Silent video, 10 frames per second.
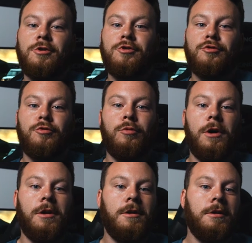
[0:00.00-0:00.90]
a true
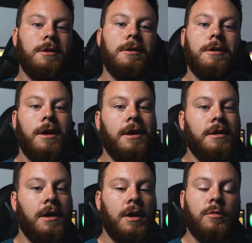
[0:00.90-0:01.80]
one,
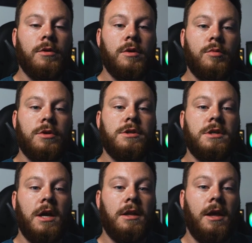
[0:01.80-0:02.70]
and I really
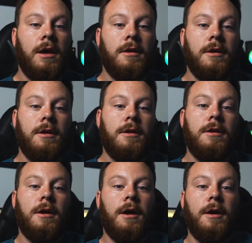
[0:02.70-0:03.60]
appreciate that.
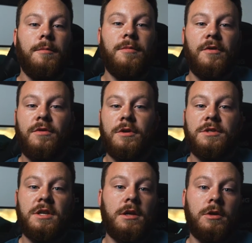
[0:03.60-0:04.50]
If
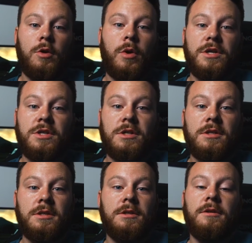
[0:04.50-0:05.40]
there's any other
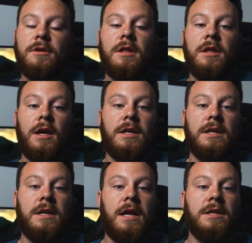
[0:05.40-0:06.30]
questions, anything I
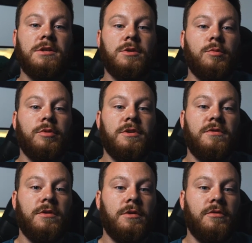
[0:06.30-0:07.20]
didn't answer, please
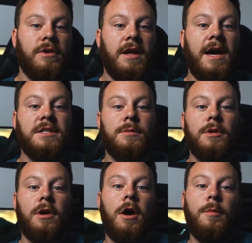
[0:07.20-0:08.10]
feel free to ask them in
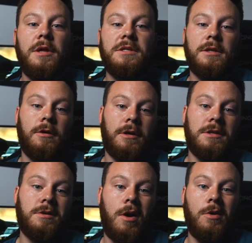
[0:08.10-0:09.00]
the comments, and I'll get
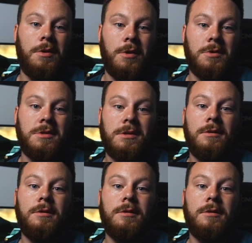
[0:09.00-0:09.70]
to all of those